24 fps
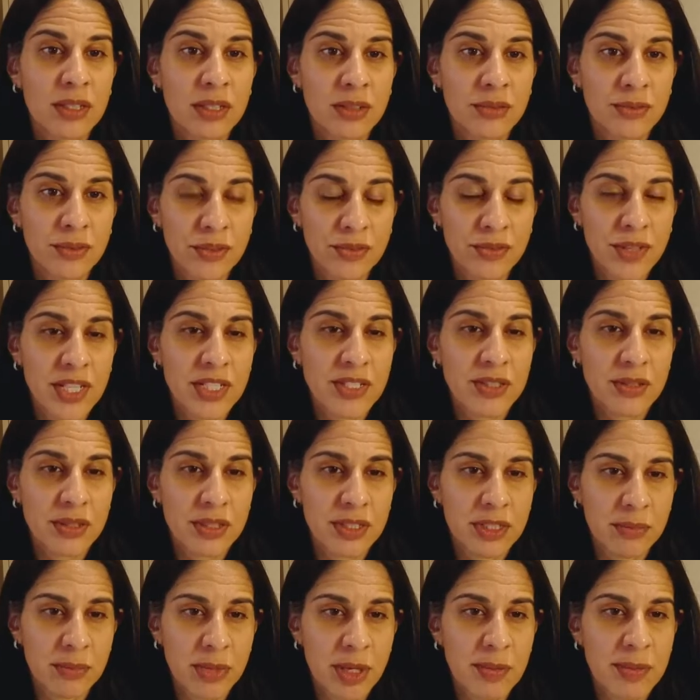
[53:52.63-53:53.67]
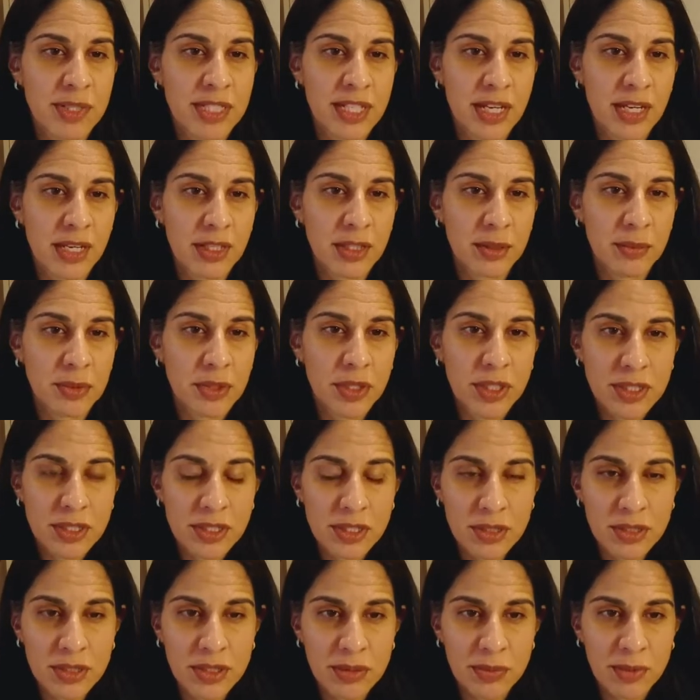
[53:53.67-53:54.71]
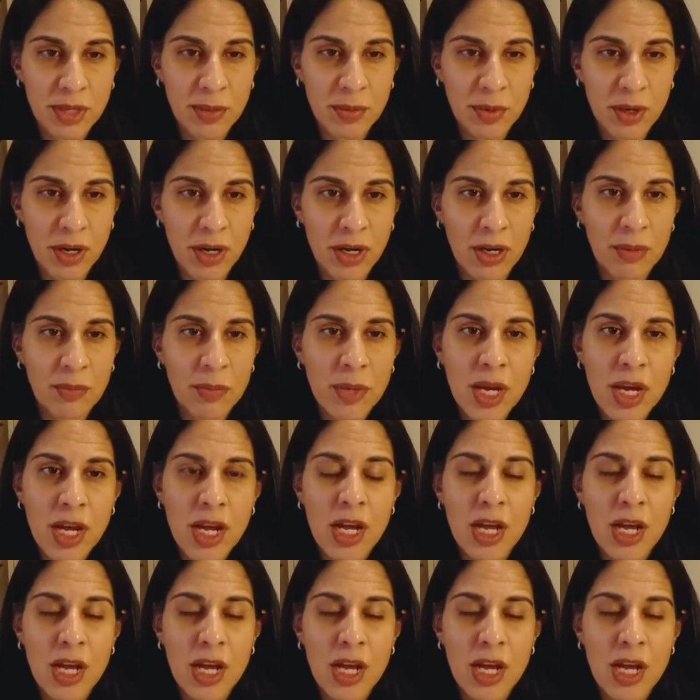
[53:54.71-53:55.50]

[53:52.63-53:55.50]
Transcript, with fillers: the fulvestrant abemaciclib trastuzumab arm,